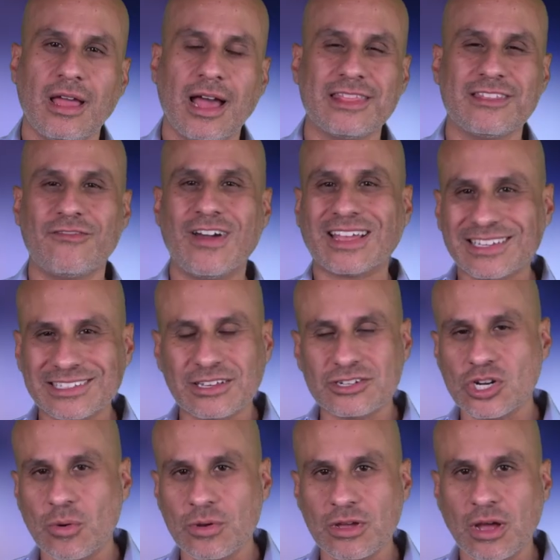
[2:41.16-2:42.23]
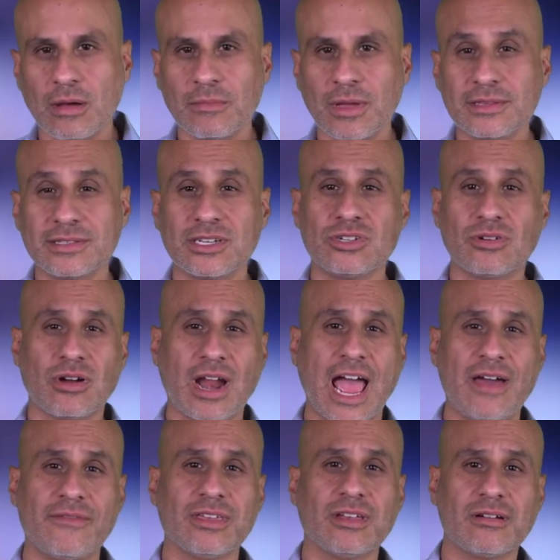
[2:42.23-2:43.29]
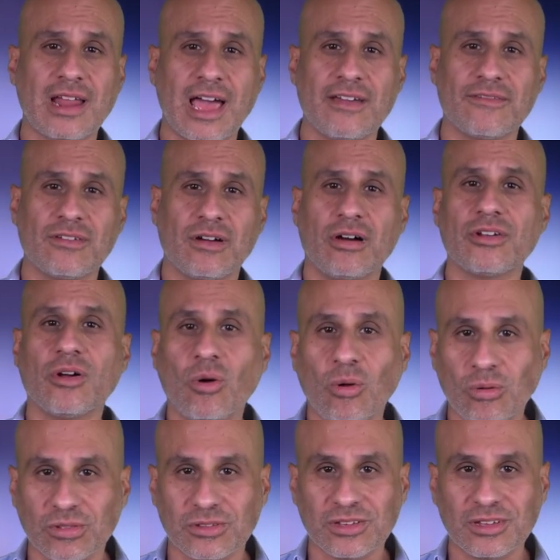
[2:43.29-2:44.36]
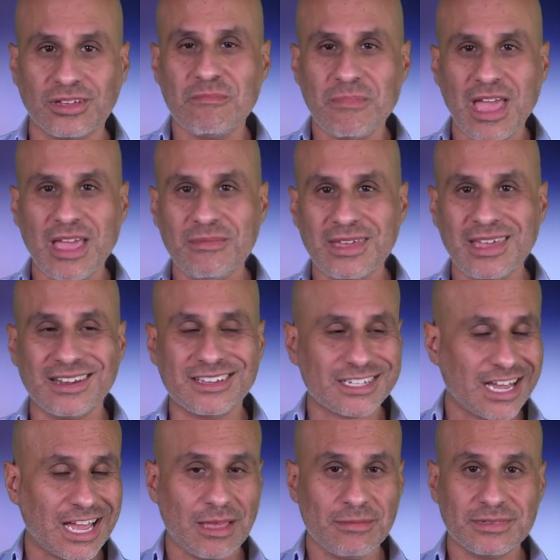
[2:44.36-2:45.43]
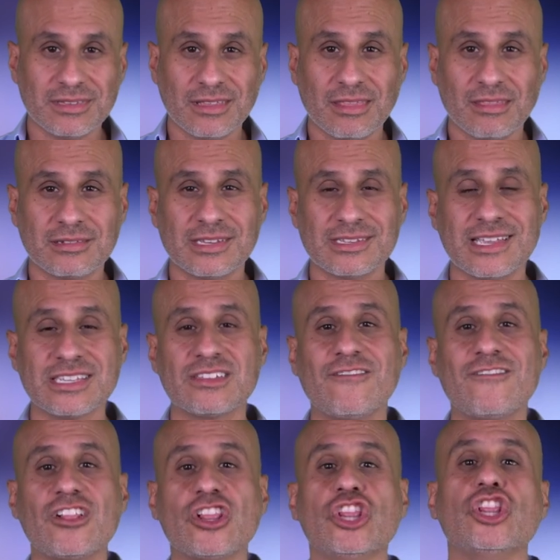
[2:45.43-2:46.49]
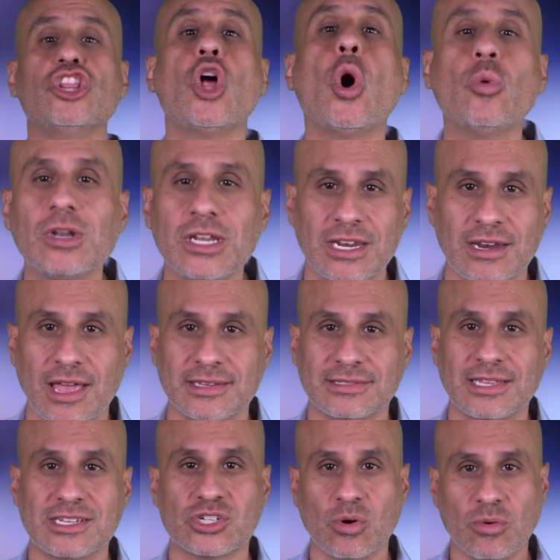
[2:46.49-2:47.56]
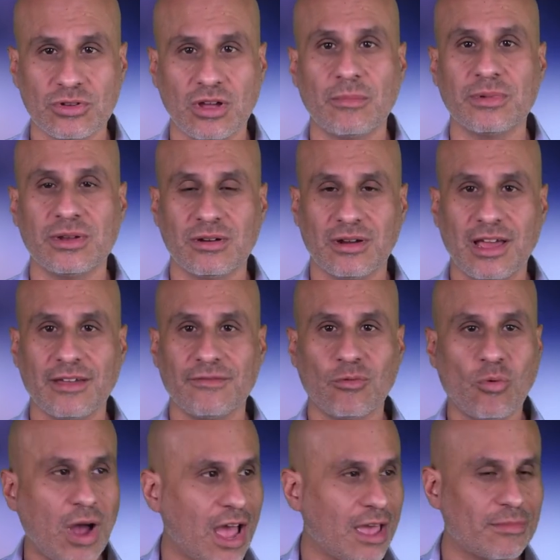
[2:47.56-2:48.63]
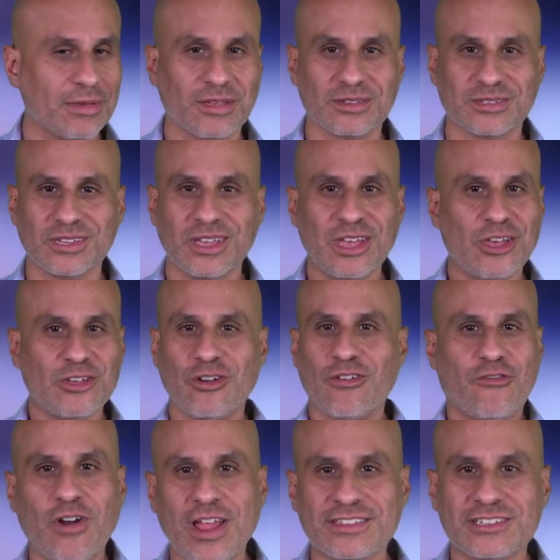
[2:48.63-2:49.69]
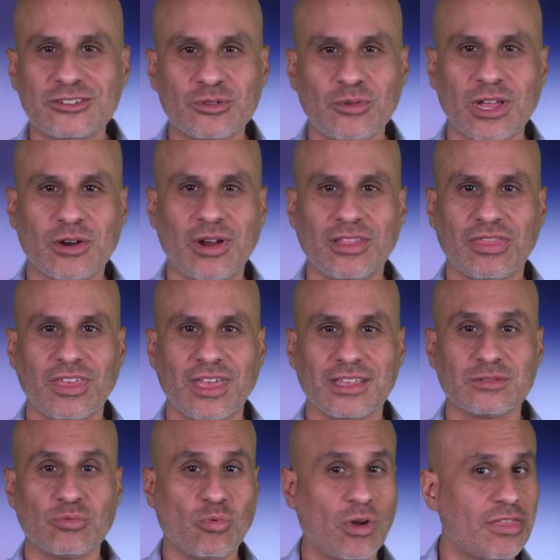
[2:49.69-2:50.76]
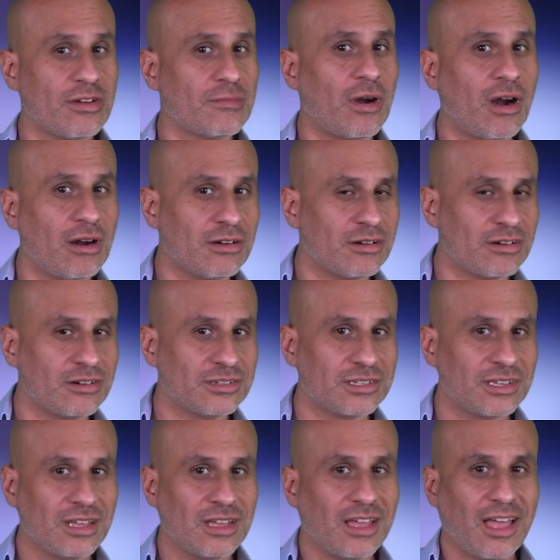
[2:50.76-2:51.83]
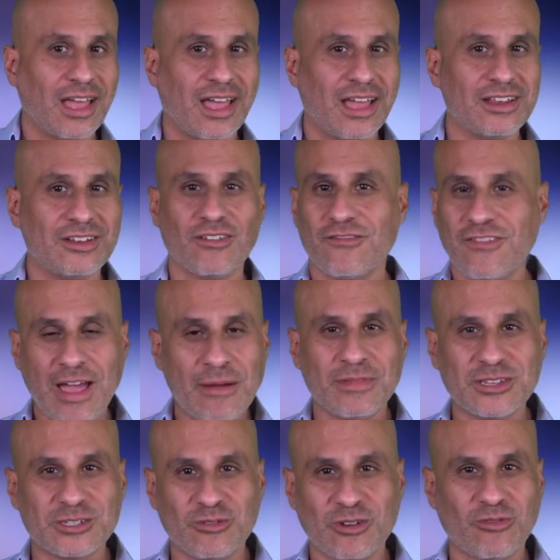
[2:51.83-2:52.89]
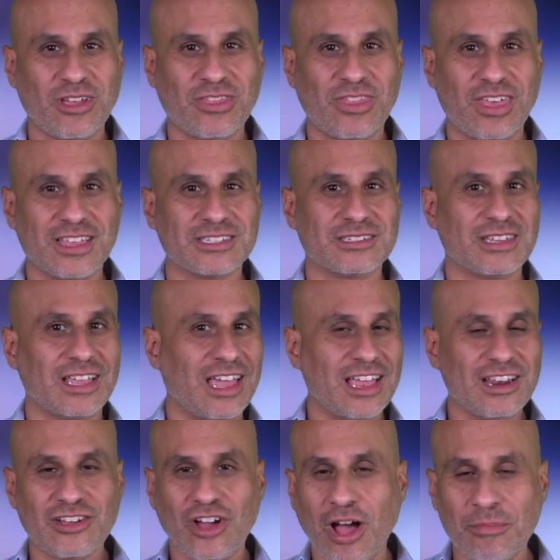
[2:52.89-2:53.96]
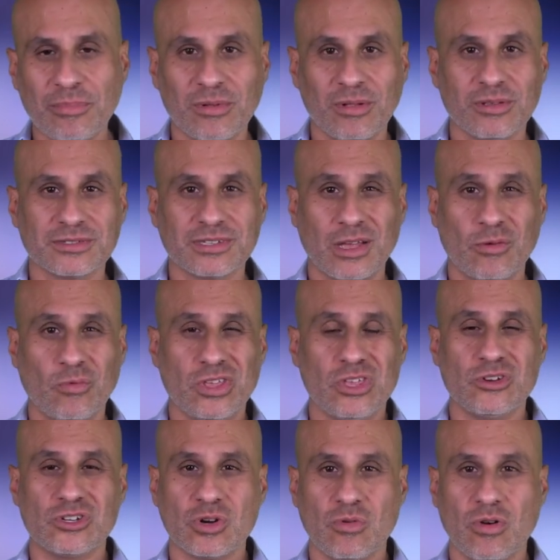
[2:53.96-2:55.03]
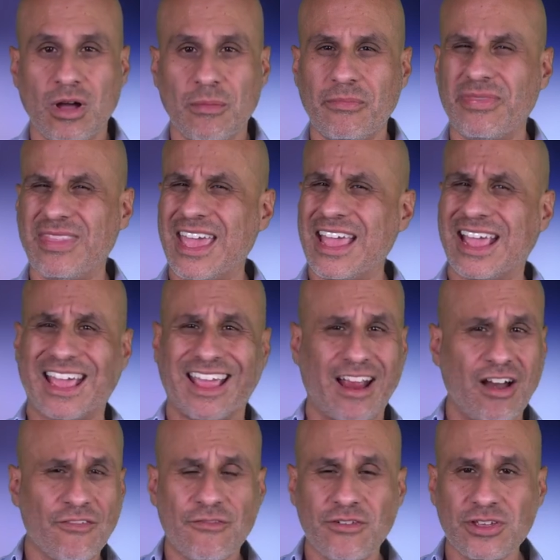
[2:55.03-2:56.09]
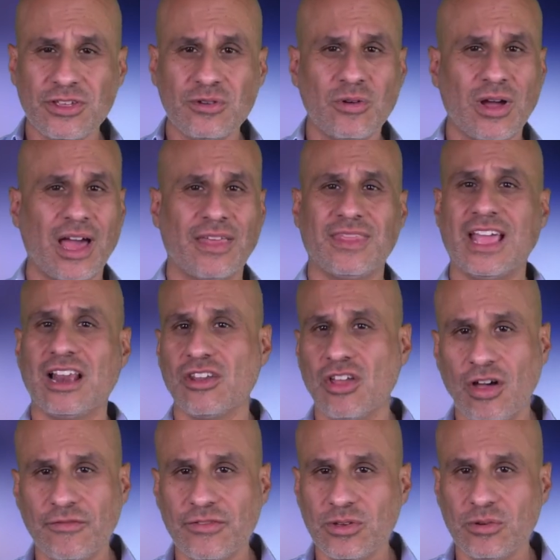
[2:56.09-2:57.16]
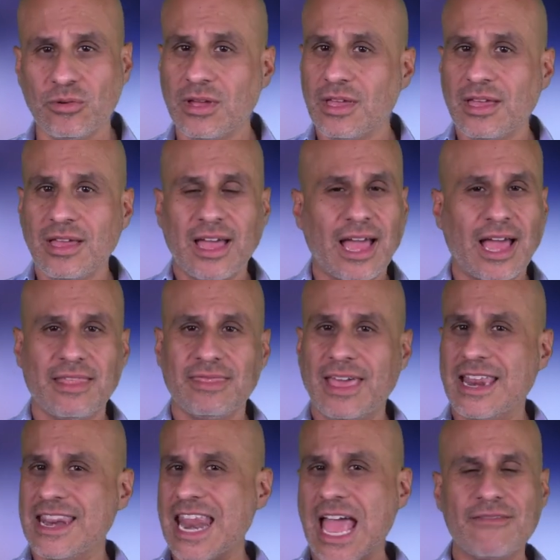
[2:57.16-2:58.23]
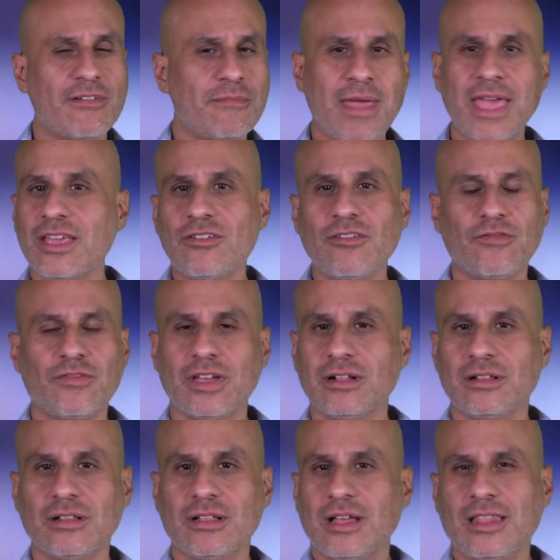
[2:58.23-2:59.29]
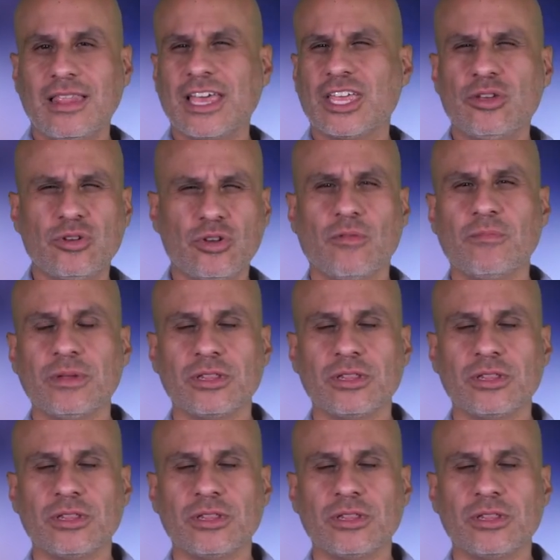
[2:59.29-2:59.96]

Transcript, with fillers: and the fact he's not showing up means that you're having your life on hold maybe at times there's a sense of loneliness that's showing up in your life. Why? Because your friends are doing great things with their partners and your family's doing great things in couples. And when you show up, they care for you and they love you and they never make you feel like you don't